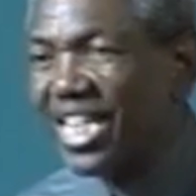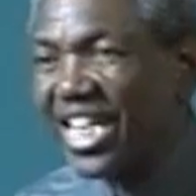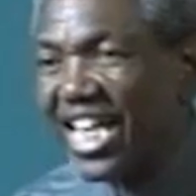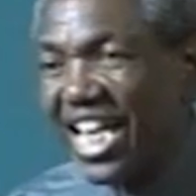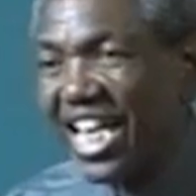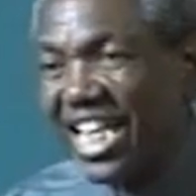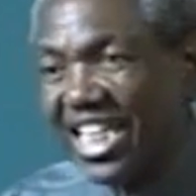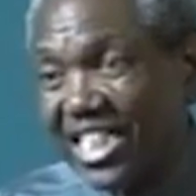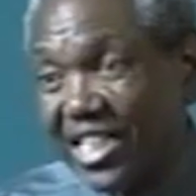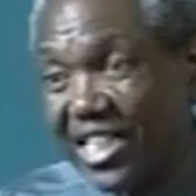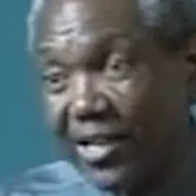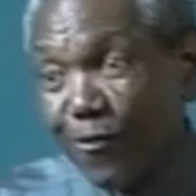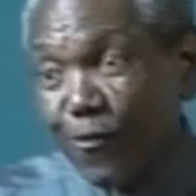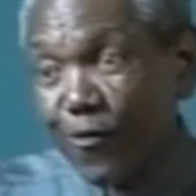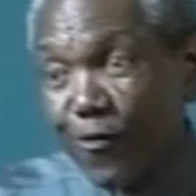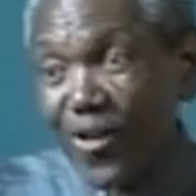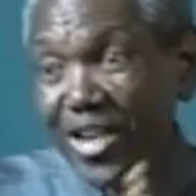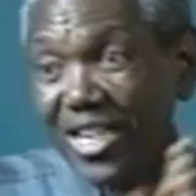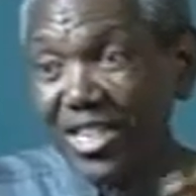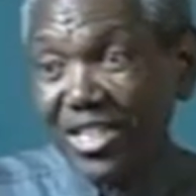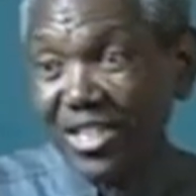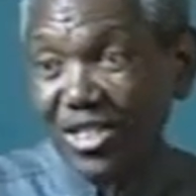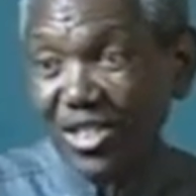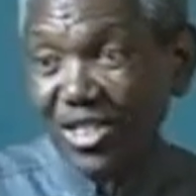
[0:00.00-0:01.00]
a
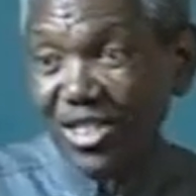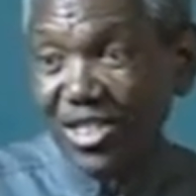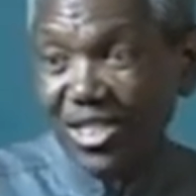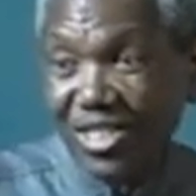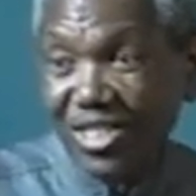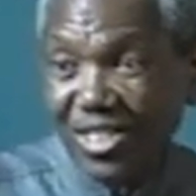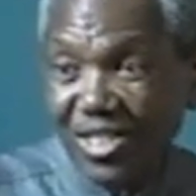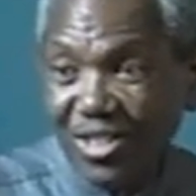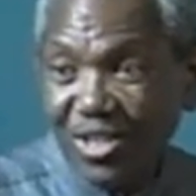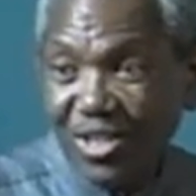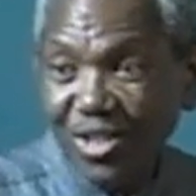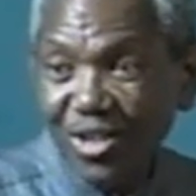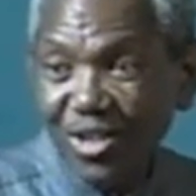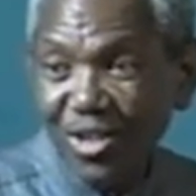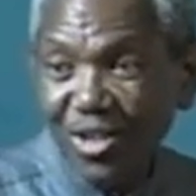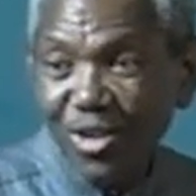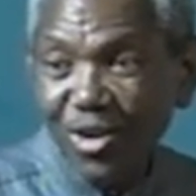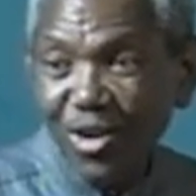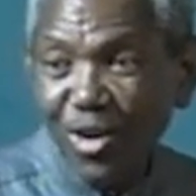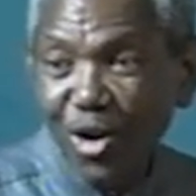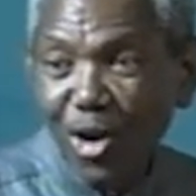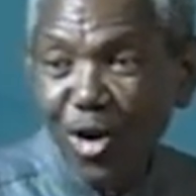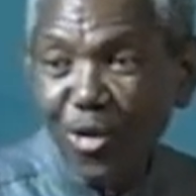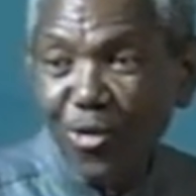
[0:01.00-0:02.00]
defense
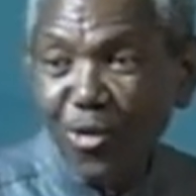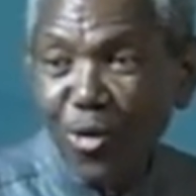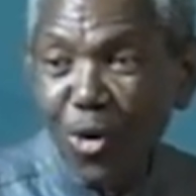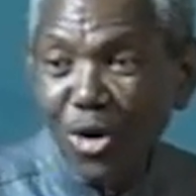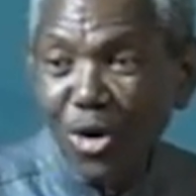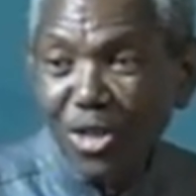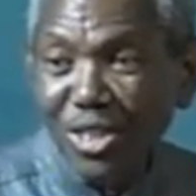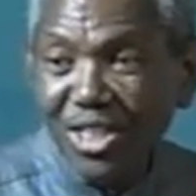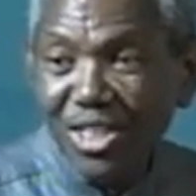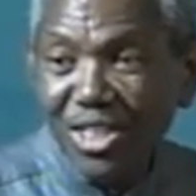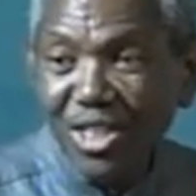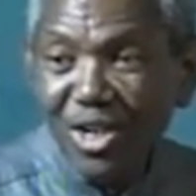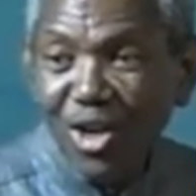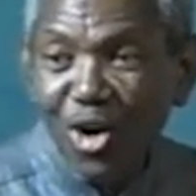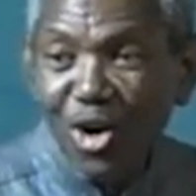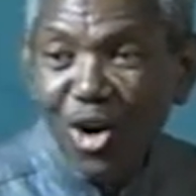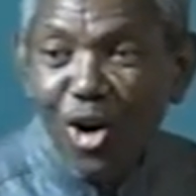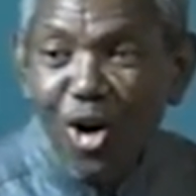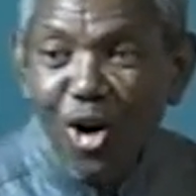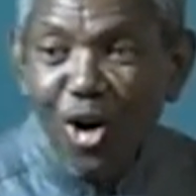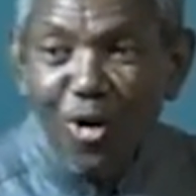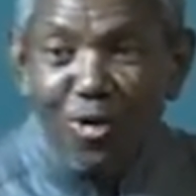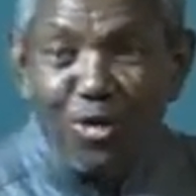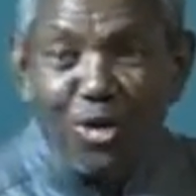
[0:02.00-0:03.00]
of what?
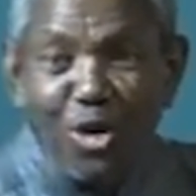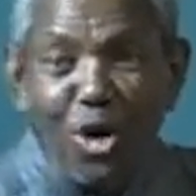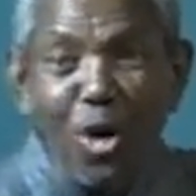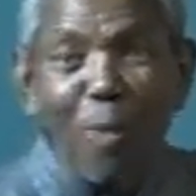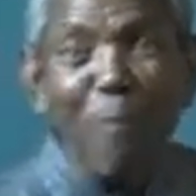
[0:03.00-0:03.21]
Of your